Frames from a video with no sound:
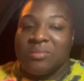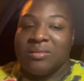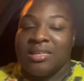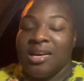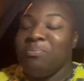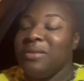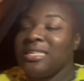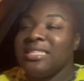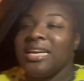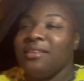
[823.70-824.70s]
Yeah,
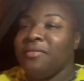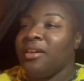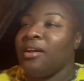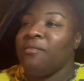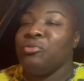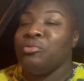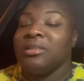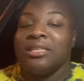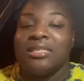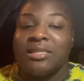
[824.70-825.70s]
please take the vent off you
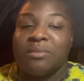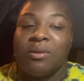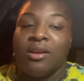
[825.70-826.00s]
because it's not good.